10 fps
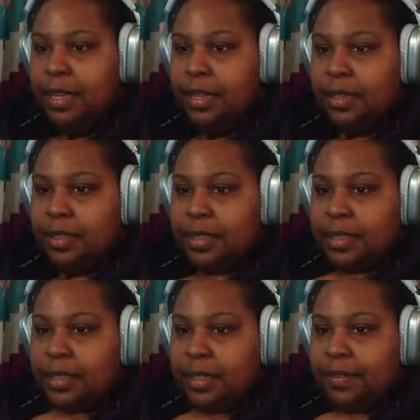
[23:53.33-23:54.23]
There is
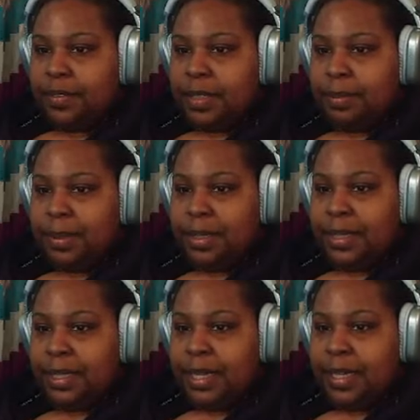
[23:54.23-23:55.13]
clear visible
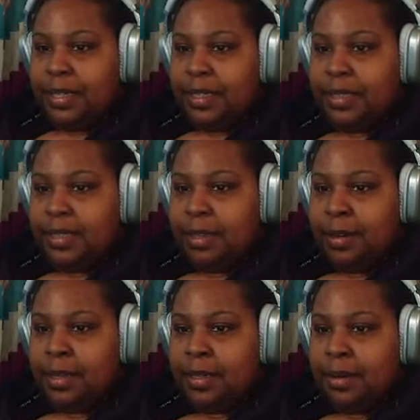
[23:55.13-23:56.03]
indicators
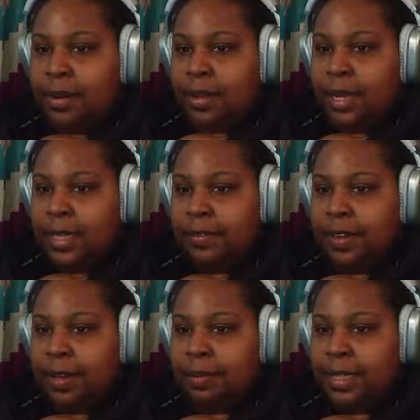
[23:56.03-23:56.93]
on all active
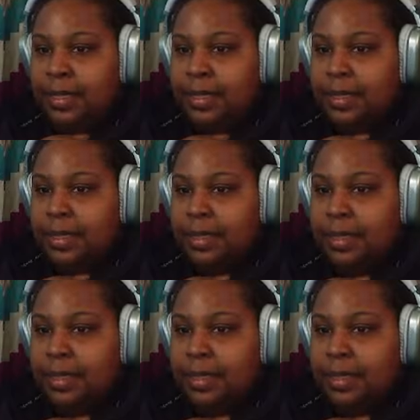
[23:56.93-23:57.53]
elements